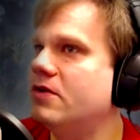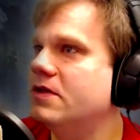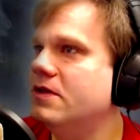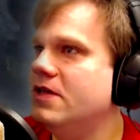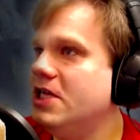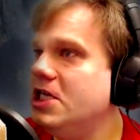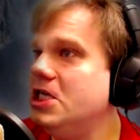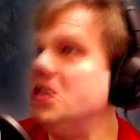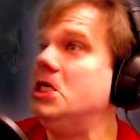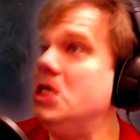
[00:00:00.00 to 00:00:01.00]
God.
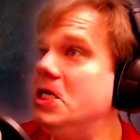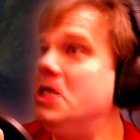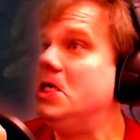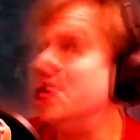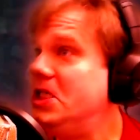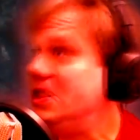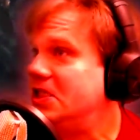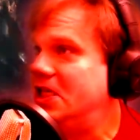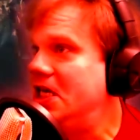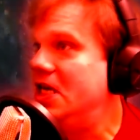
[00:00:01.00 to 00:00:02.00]

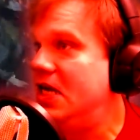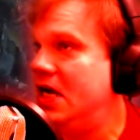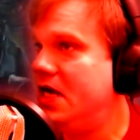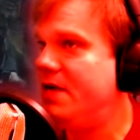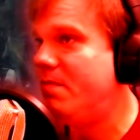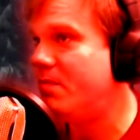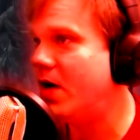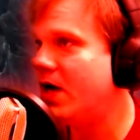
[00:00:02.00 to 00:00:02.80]
Ah! Kill him!